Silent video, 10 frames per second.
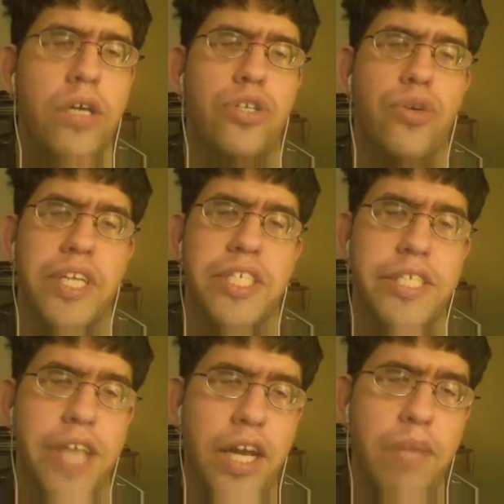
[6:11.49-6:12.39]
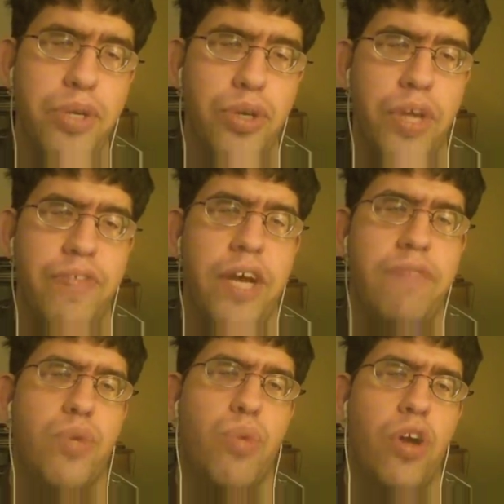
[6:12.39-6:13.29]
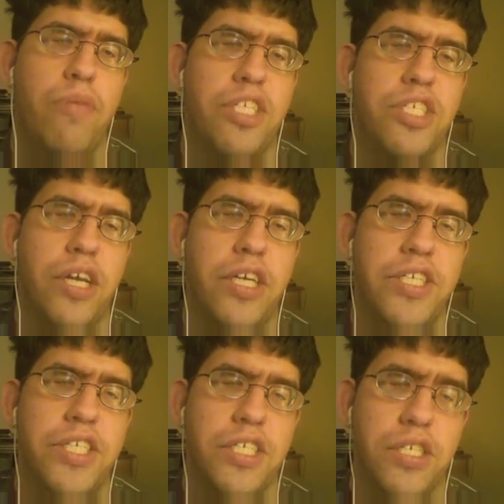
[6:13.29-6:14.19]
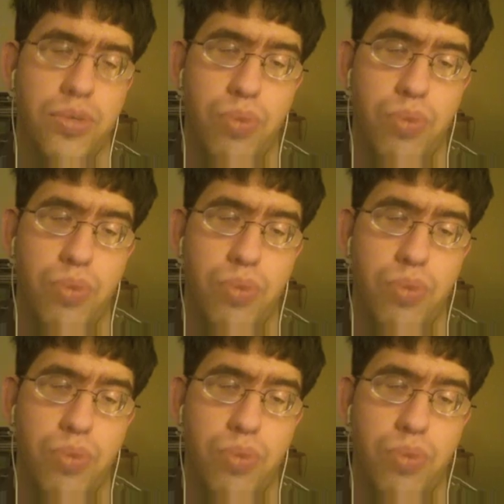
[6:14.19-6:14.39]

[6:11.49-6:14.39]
During setup, you don't even have to worry about sighted assistance.